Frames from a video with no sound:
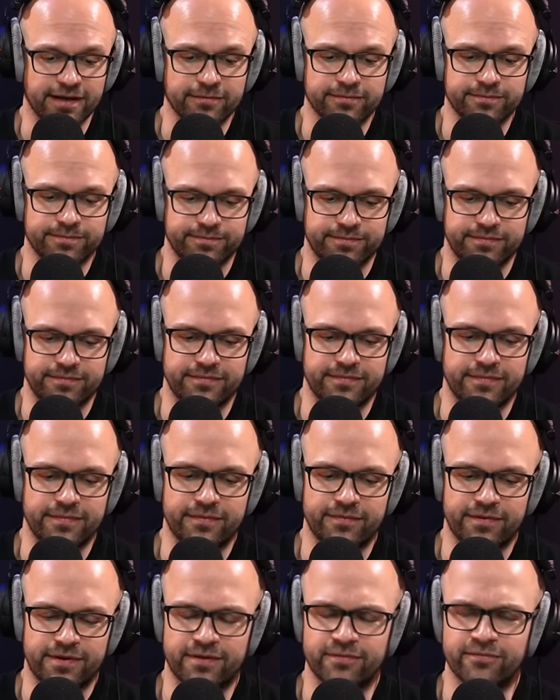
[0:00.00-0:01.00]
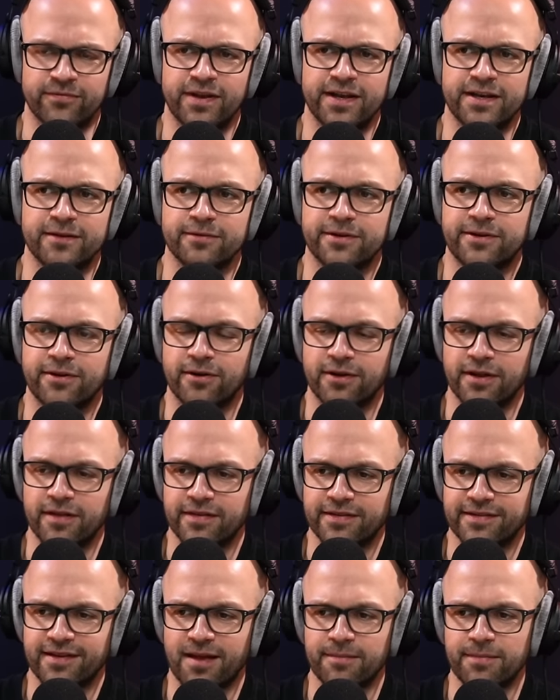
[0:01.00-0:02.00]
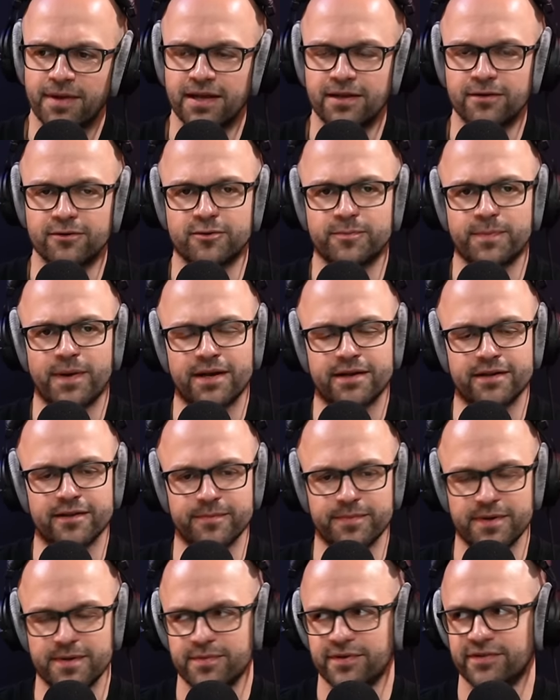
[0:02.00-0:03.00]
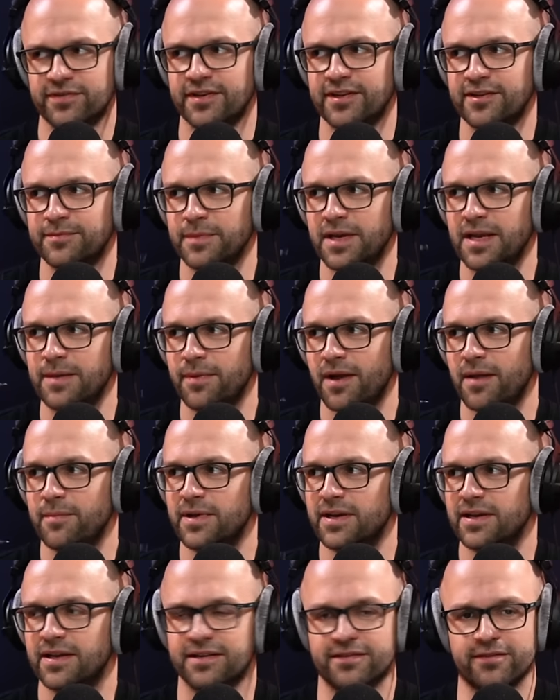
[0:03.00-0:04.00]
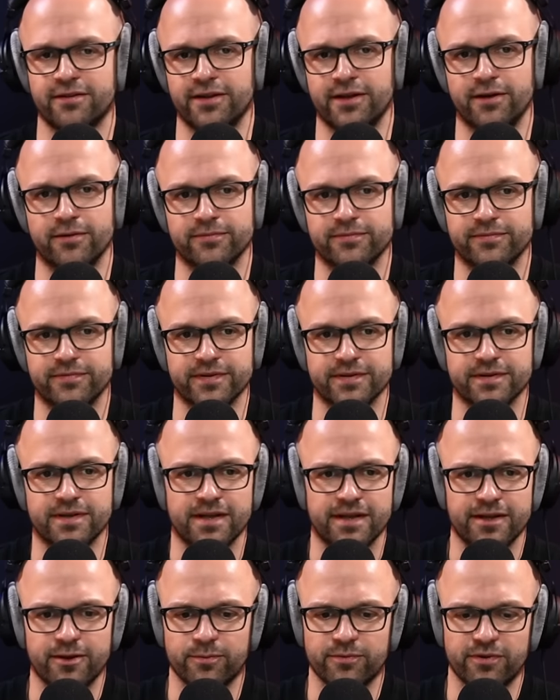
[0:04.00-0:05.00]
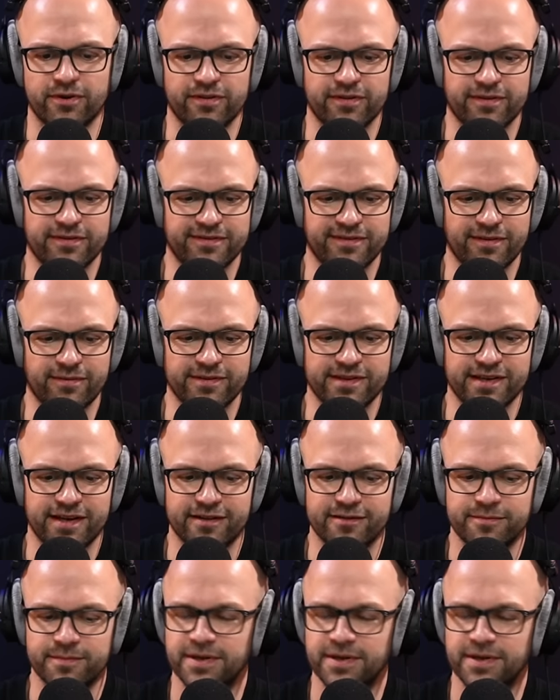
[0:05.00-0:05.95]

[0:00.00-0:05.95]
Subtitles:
I can vaguely recall it at the time, but I looked back at the BBC's minute by minute. He's only comes on the 79th